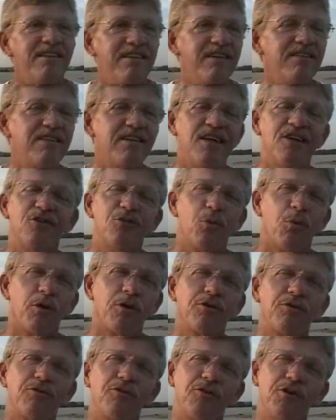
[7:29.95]
This kid's
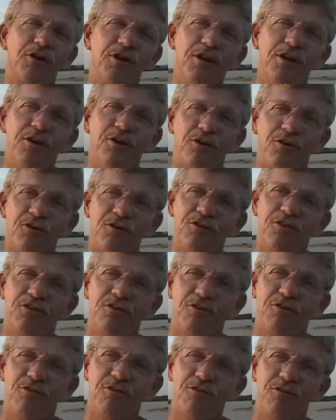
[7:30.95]
worked for years,
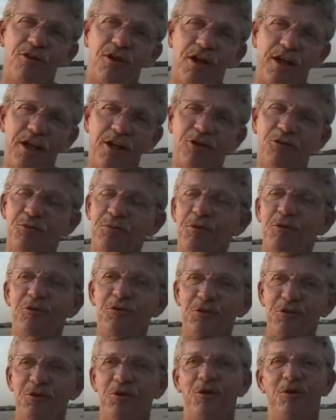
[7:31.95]
and his
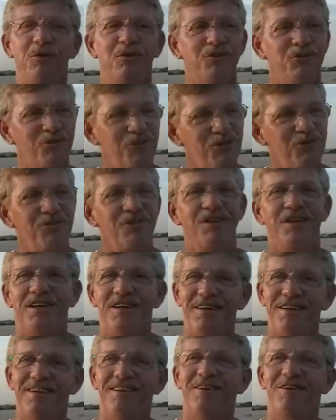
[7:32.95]
personal goal is just to
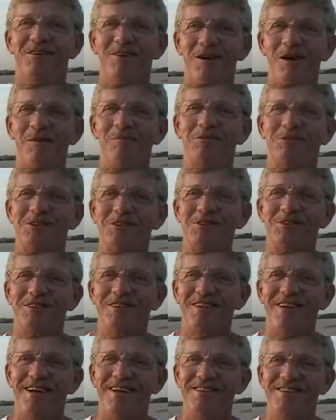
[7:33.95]
get a
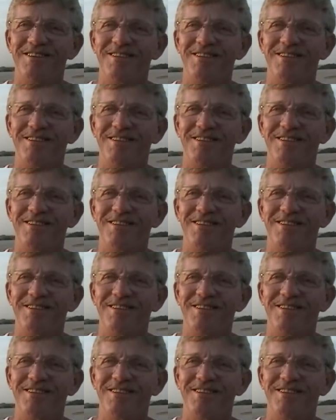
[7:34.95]
competition license.